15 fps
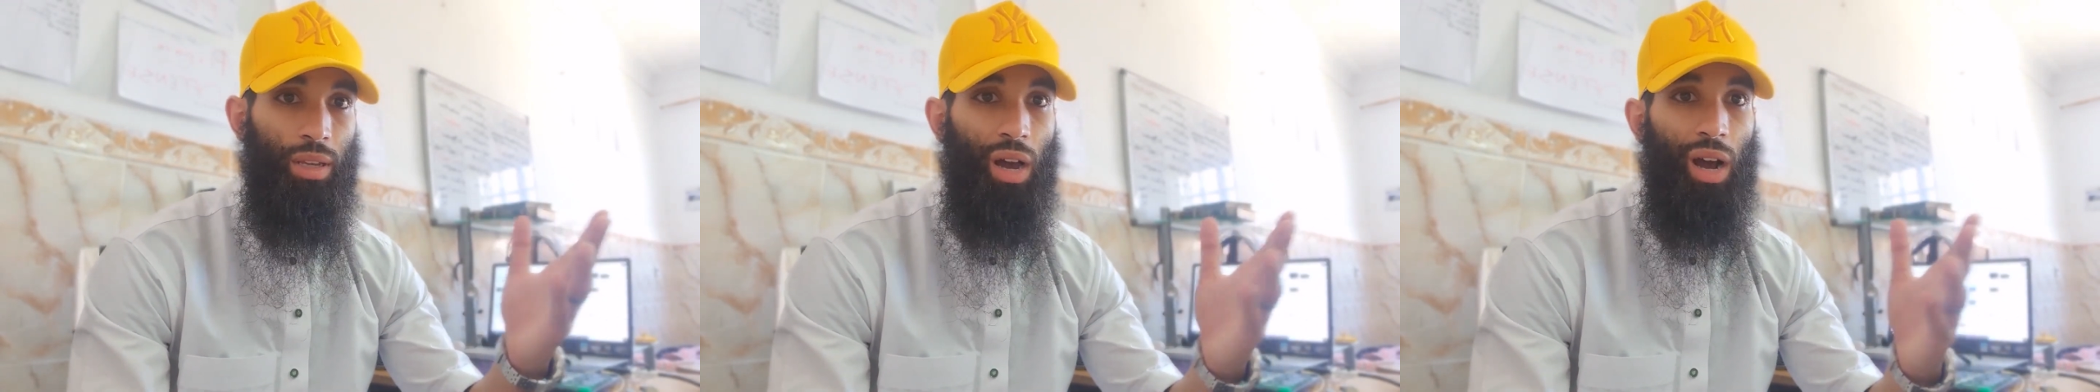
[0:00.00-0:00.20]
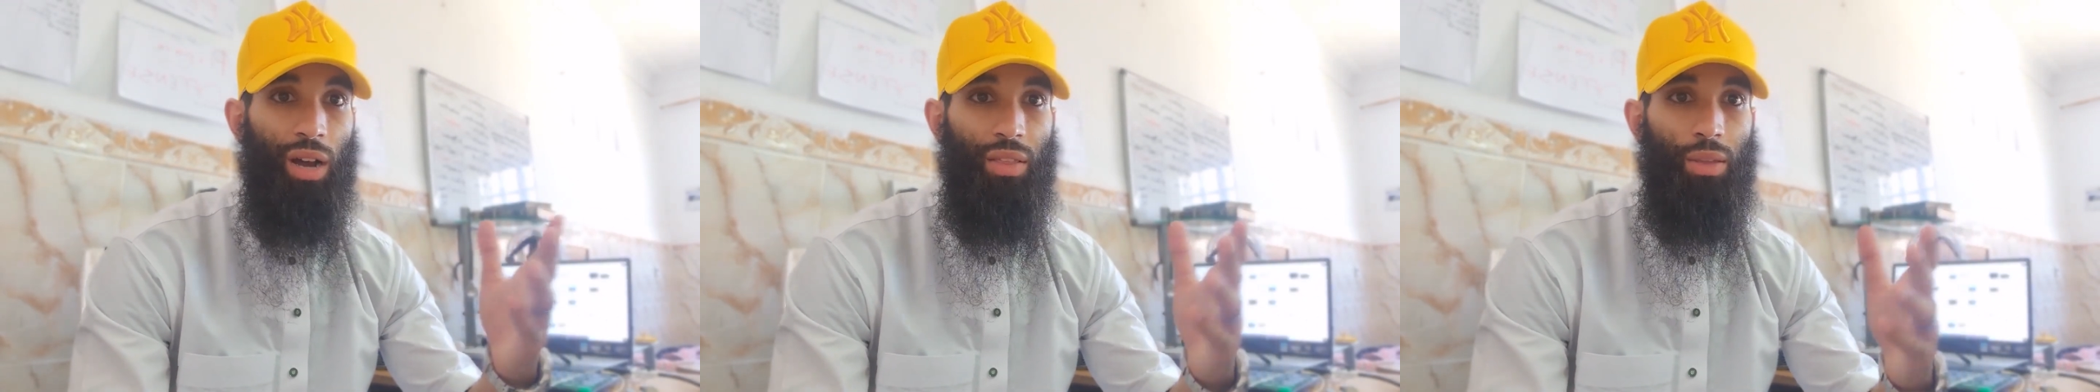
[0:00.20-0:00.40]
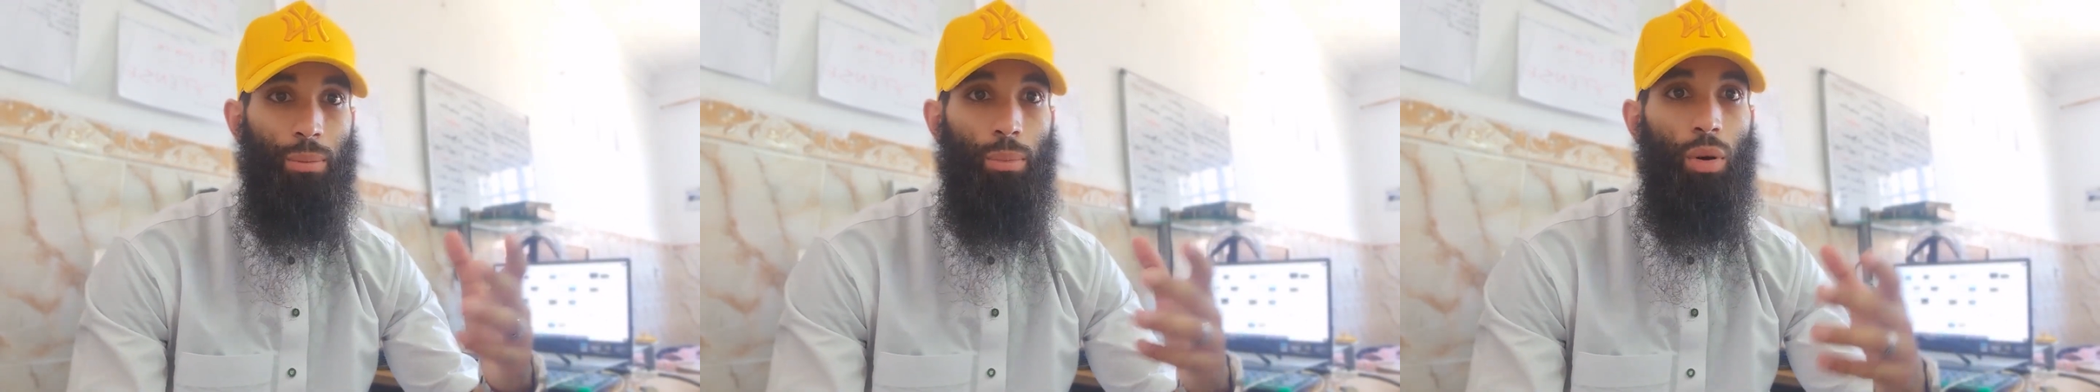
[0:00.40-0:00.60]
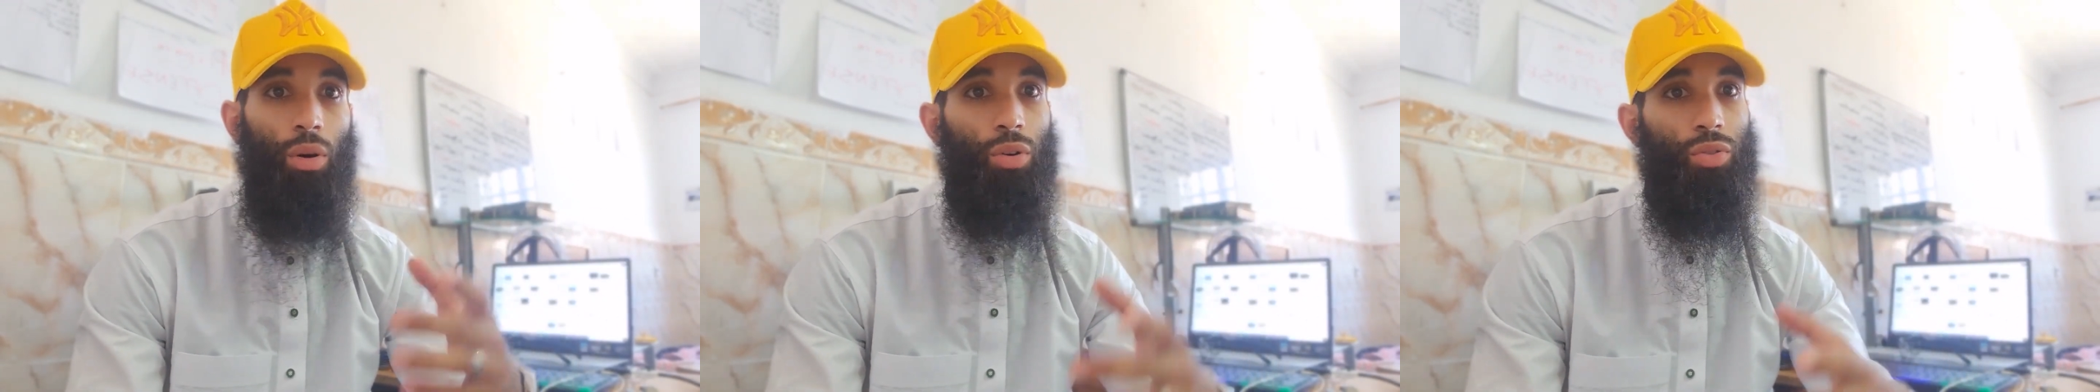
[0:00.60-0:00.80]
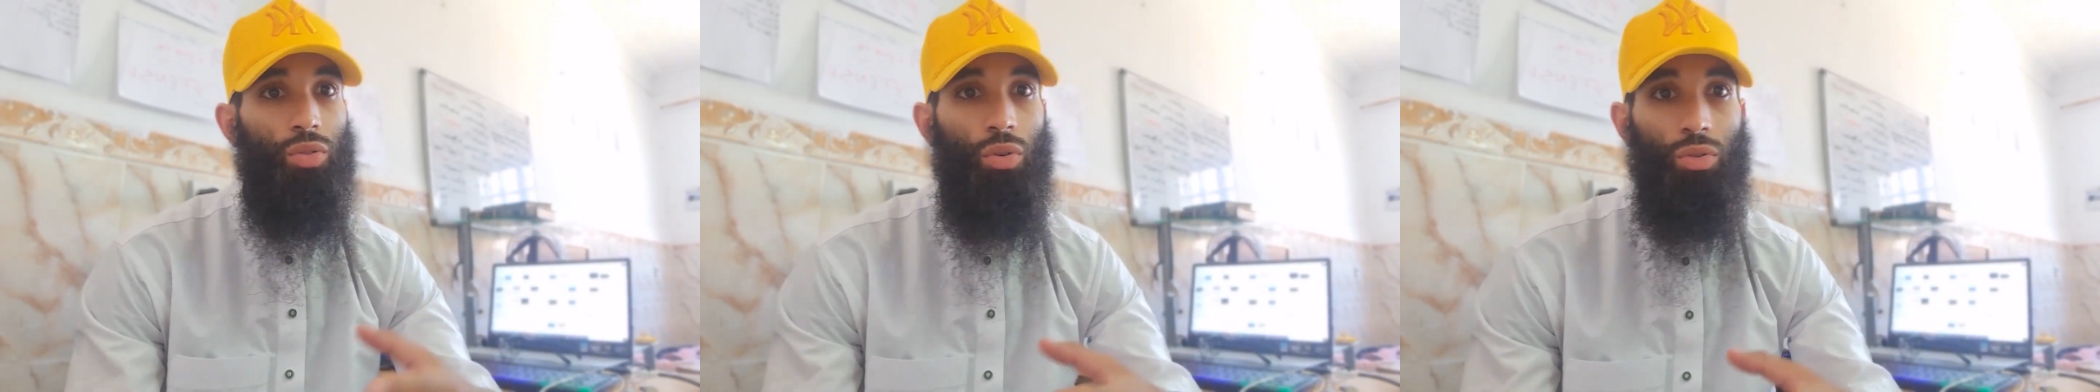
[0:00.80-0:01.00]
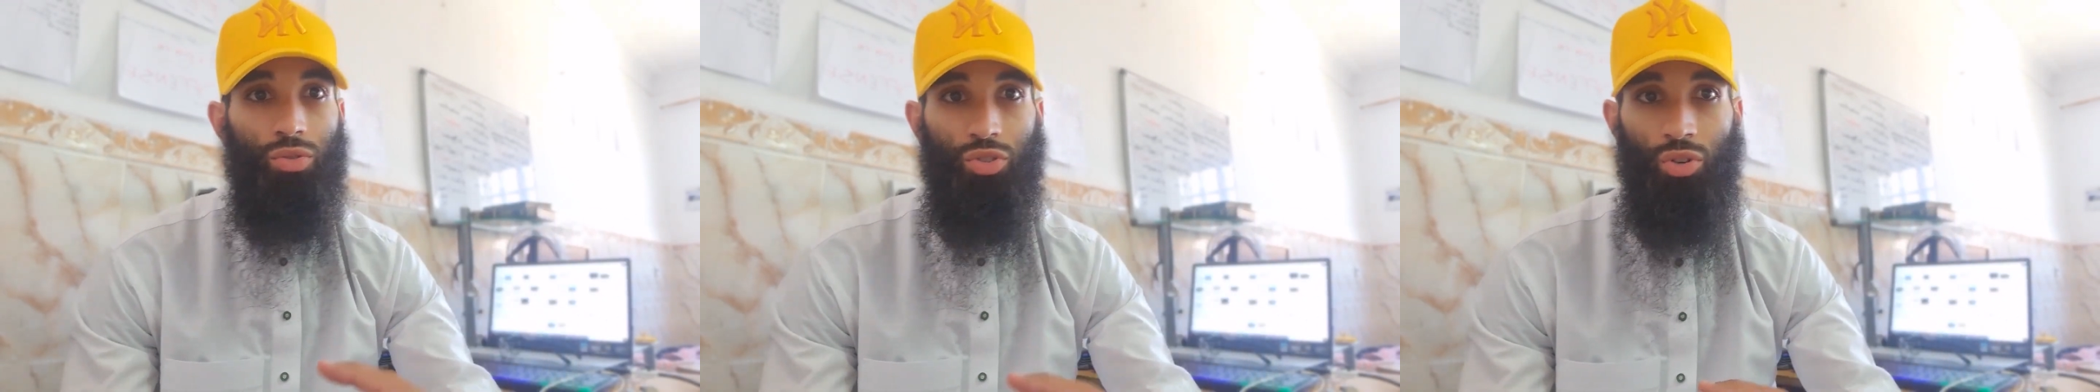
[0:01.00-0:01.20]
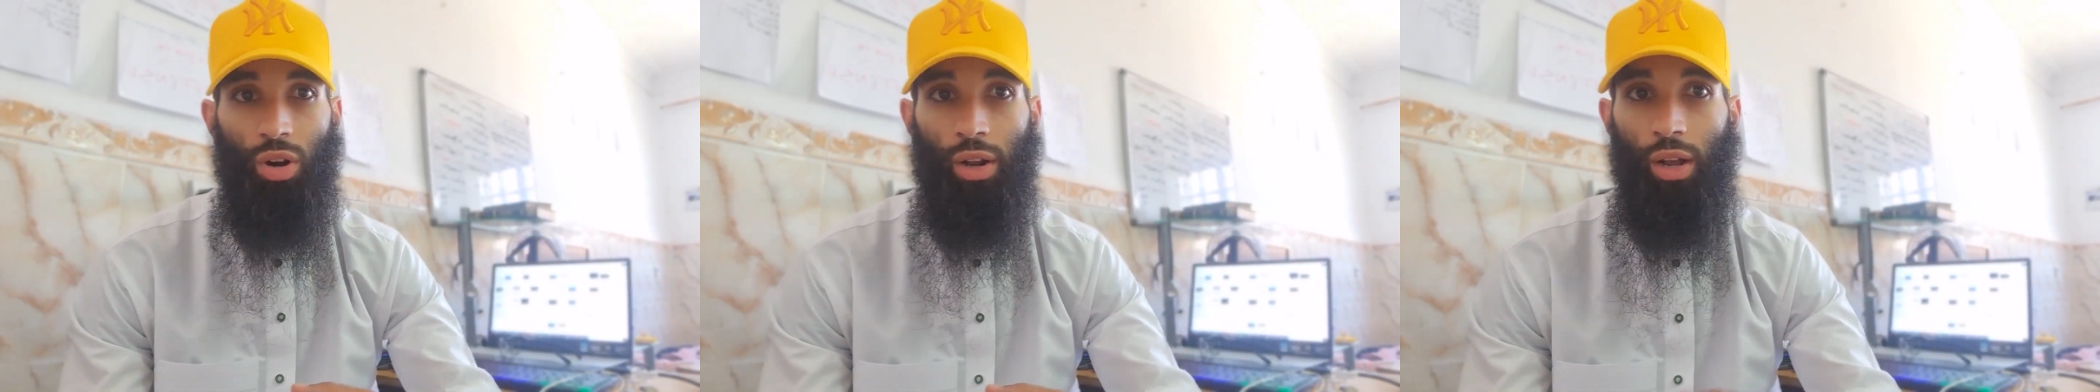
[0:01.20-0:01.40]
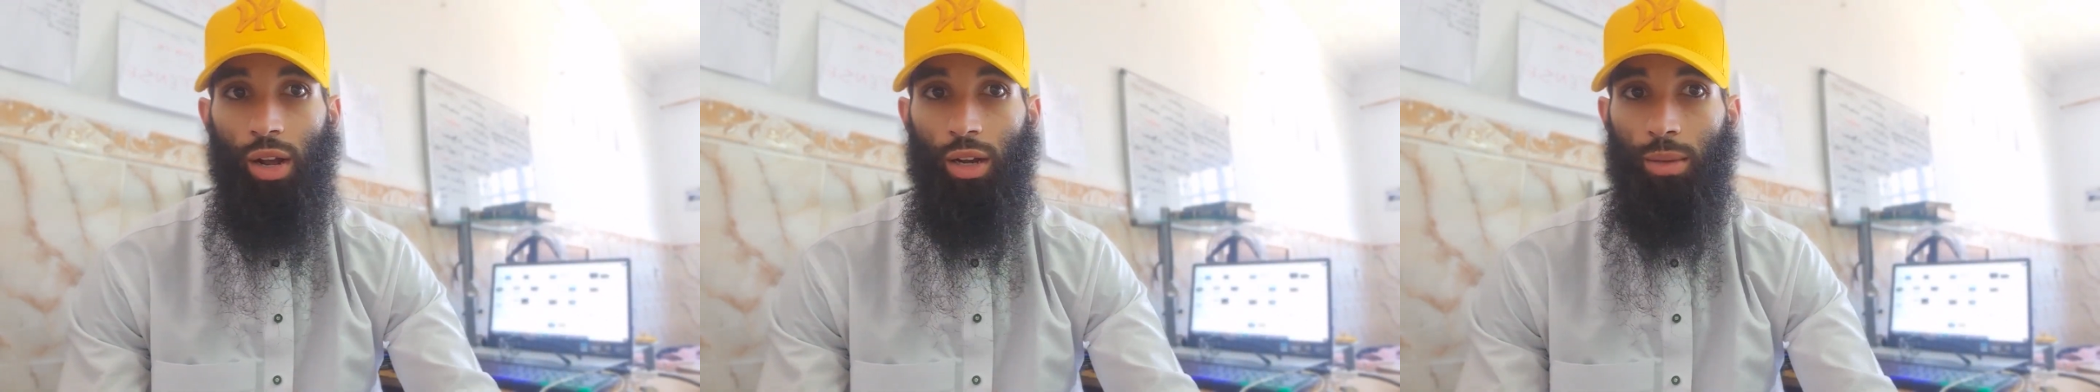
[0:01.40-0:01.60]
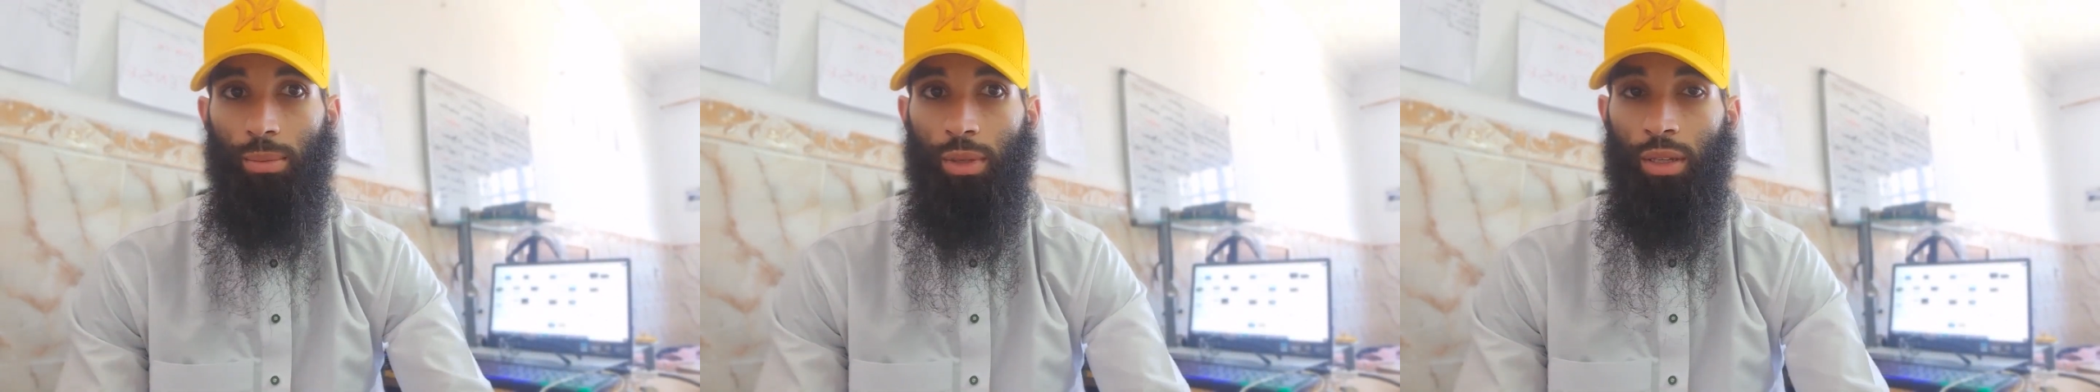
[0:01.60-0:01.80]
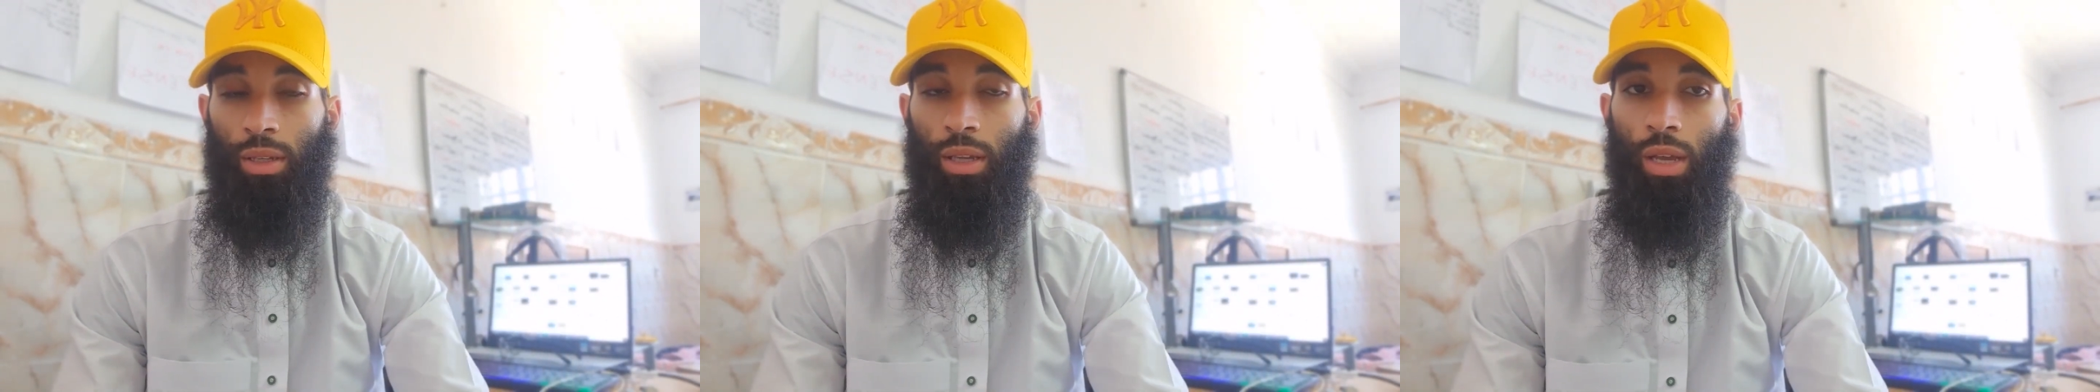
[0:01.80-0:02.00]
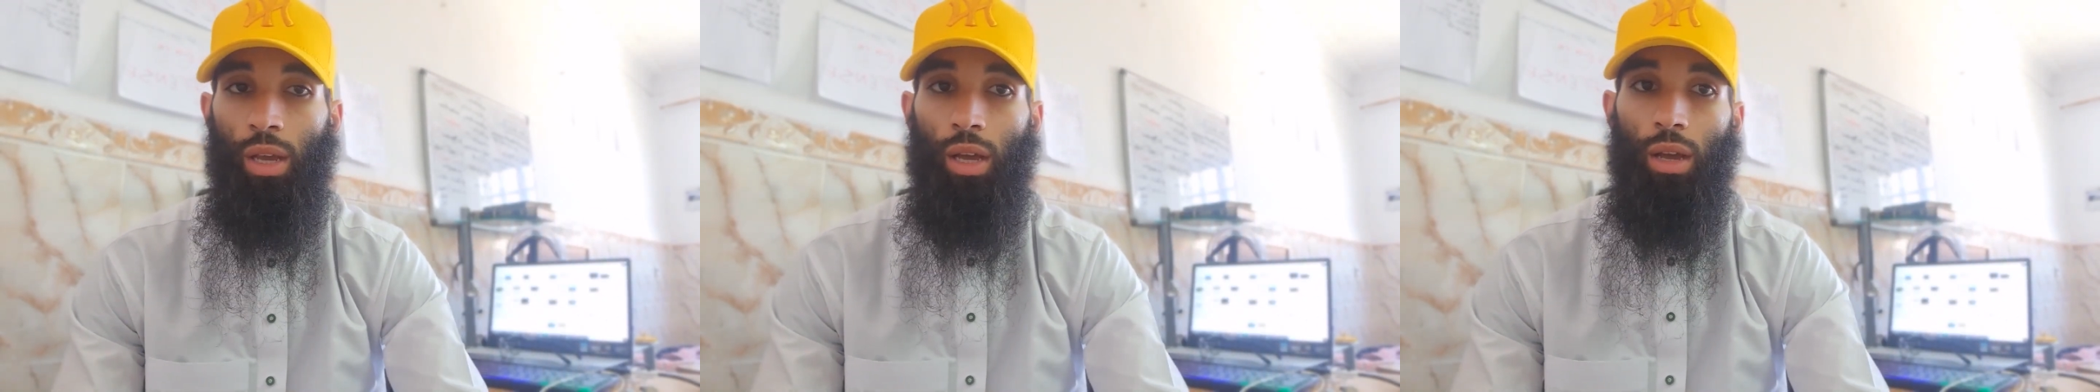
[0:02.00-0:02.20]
Hack the Box, or Try Hack Me